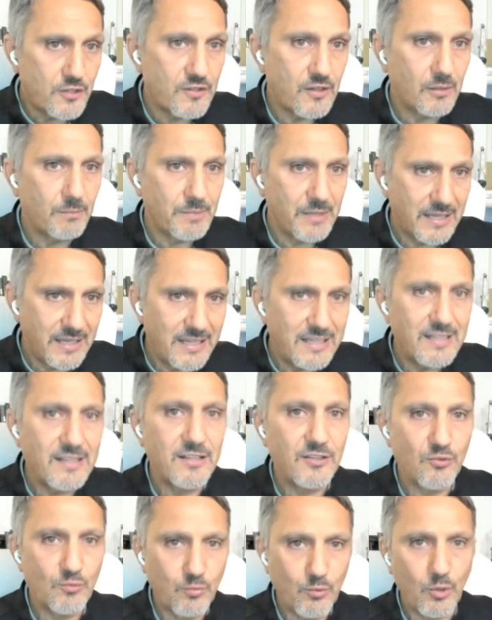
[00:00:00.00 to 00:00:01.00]
Herzl
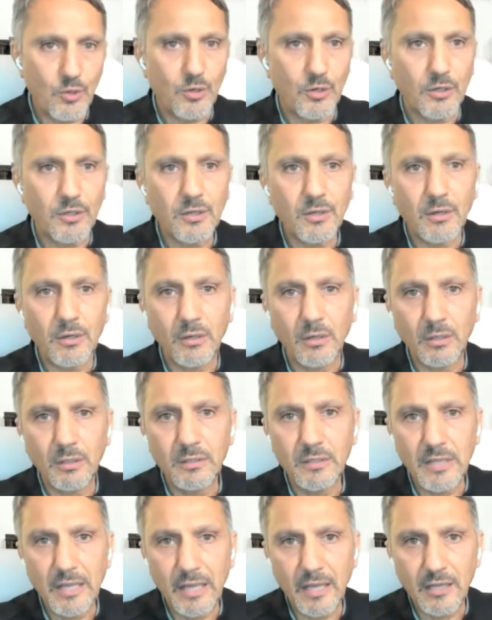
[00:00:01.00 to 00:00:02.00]
began his work
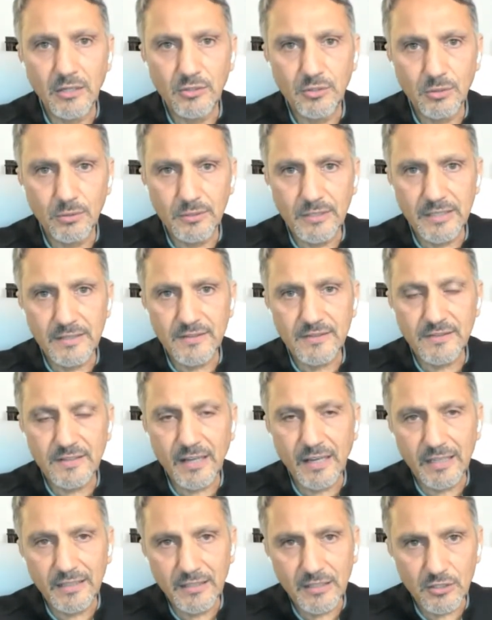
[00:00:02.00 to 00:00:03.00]
on the
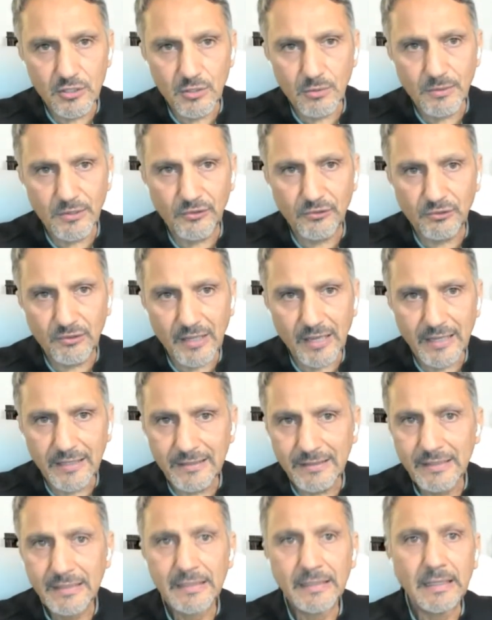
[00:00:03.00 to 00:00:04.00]
Judenstaat, the Jewish
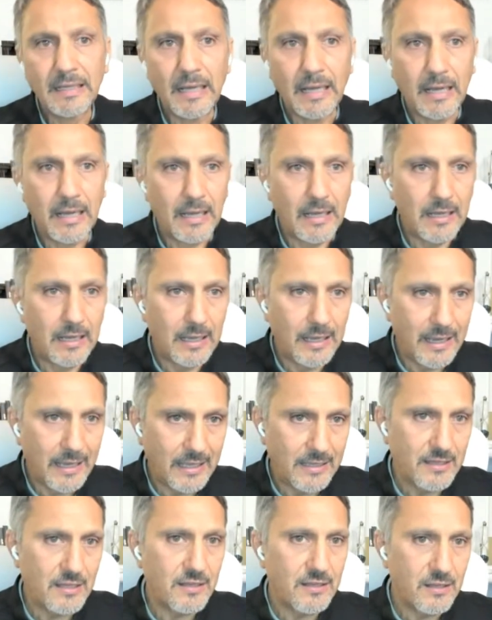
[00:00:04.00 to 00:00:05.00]
state,
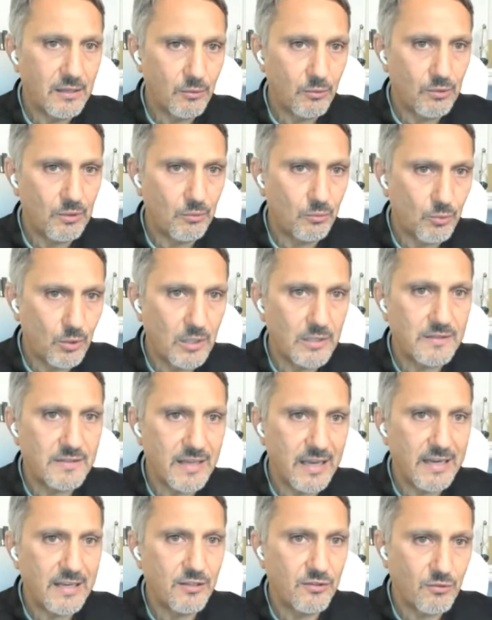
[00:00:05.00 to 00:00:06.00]
and the
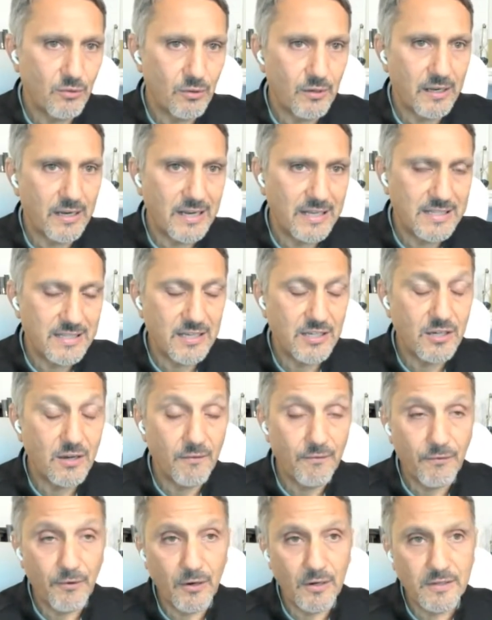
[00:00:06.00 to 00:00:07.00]
World Zionist
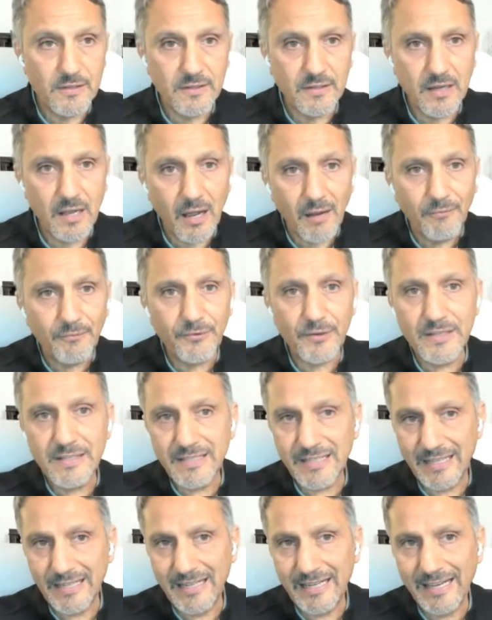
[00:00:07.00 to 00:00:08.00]
Organization First
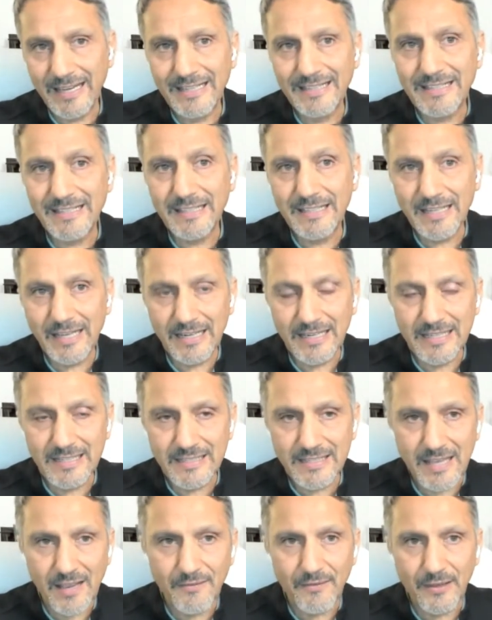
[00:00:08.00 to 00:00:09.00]
Conference in
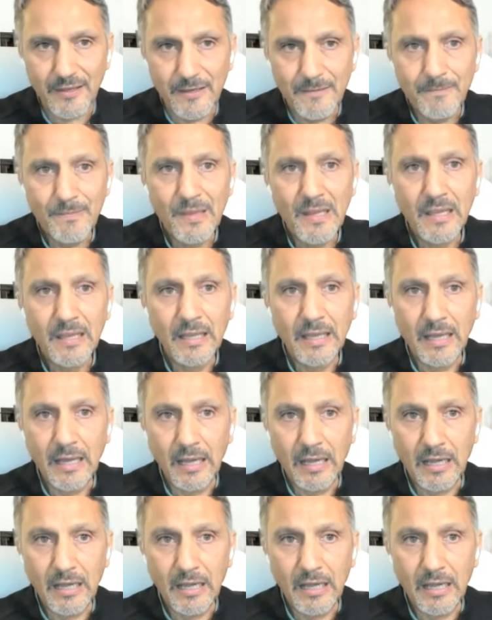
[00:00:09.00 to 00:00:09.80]
1897.